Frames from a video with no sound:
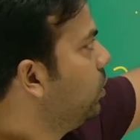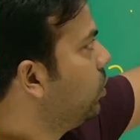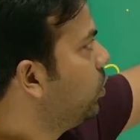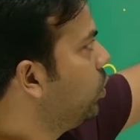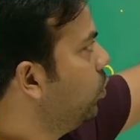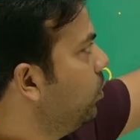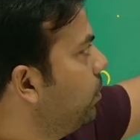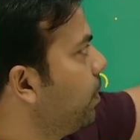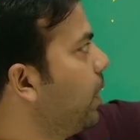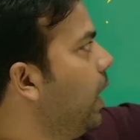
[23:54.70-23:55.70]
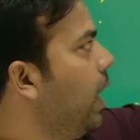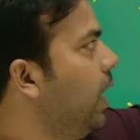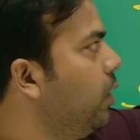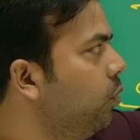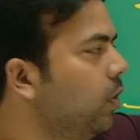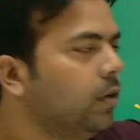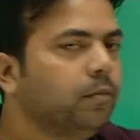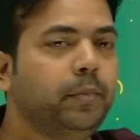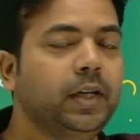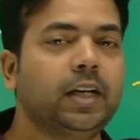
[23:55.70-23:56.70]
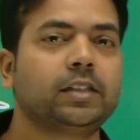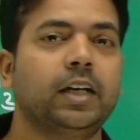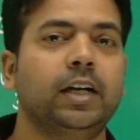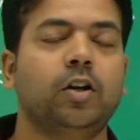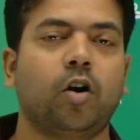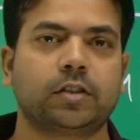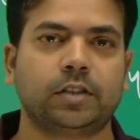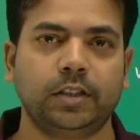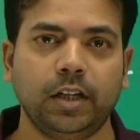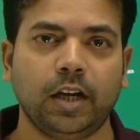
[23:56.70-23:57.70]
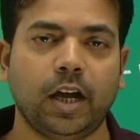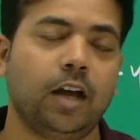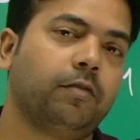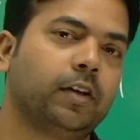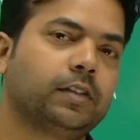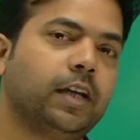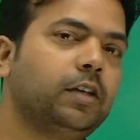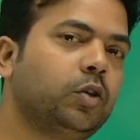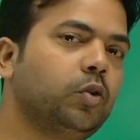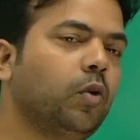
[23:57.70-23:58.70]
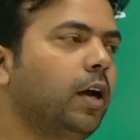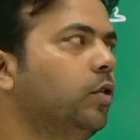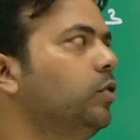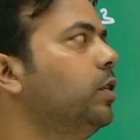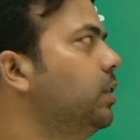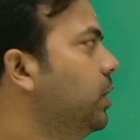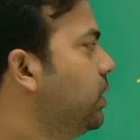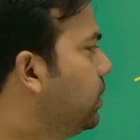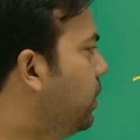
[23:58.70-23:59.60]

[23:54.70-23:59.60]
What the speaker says: 2 and 1. Beta side oxygen, alpha side 2 hydrogen. This is the